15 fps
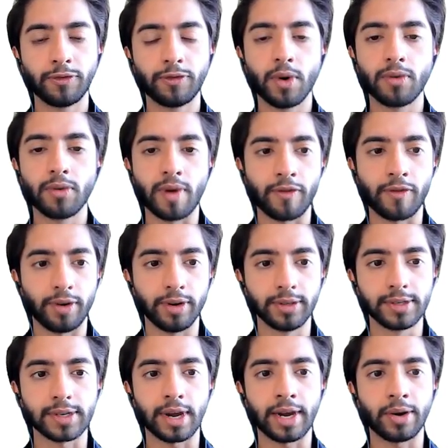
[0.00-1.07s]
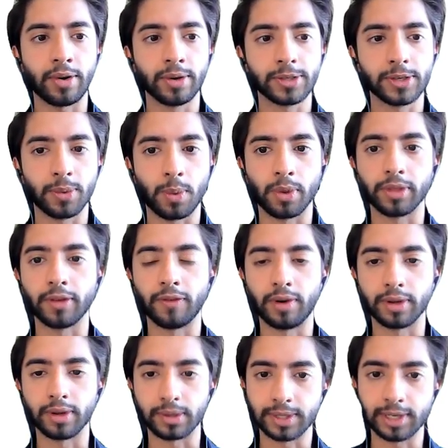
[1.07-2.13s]
For reference, I also want the
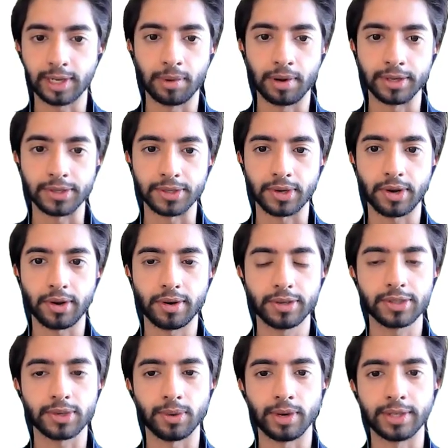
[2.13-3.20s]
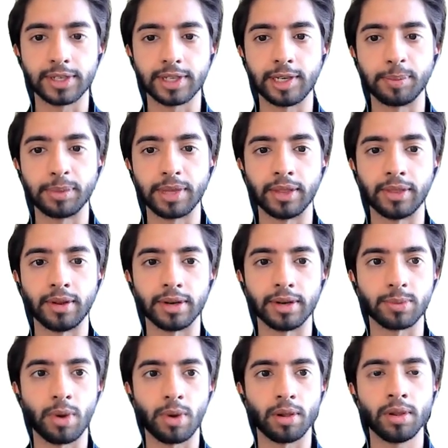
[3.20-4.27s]
vertical stabilizer here, so let's keep that there
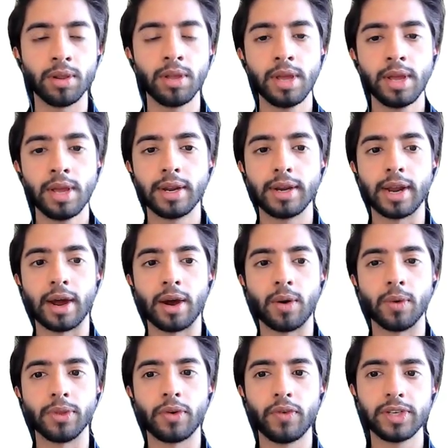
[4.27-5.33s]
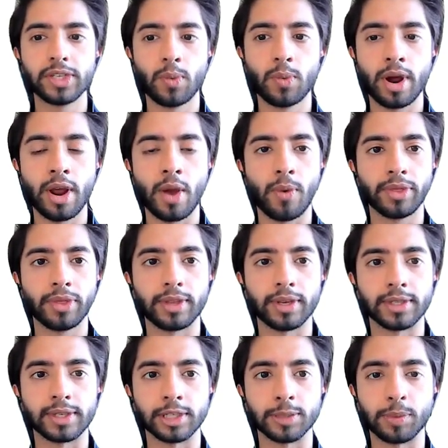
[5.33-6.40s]
as well. Now, the reason why I want
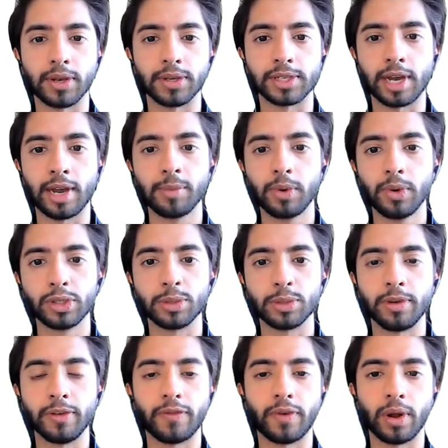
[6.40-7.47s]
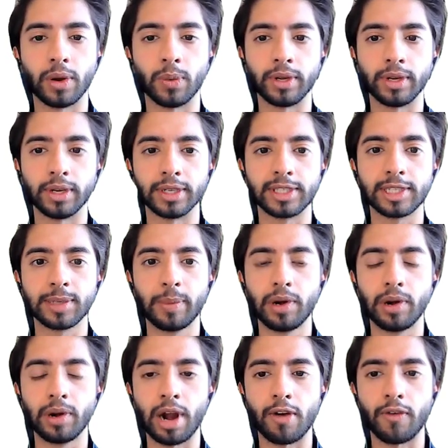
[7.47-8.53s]
this is because I'm going to be following a
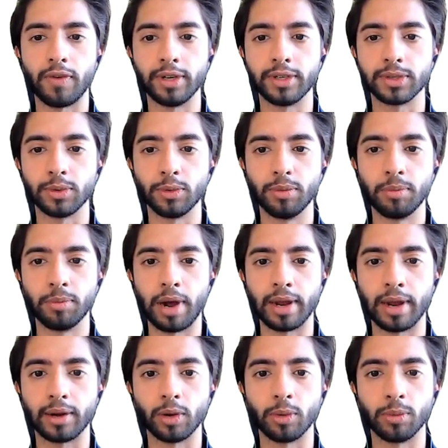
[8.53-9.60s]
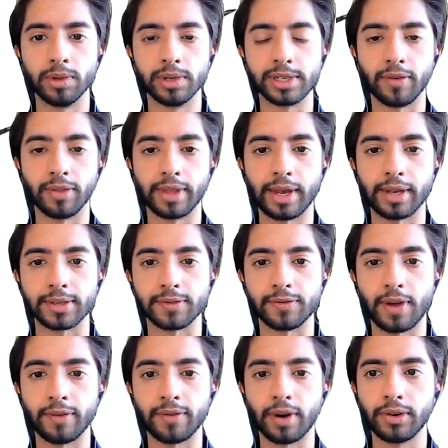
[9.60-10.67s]
similar livery to my Global
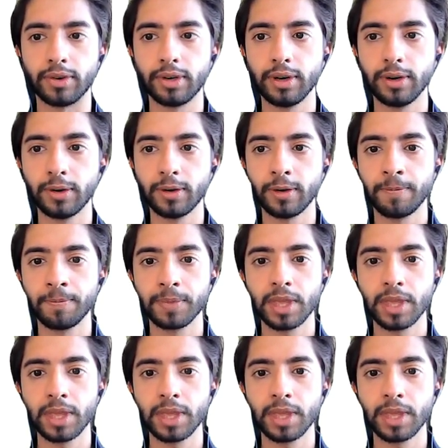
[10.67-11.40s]
7500 look.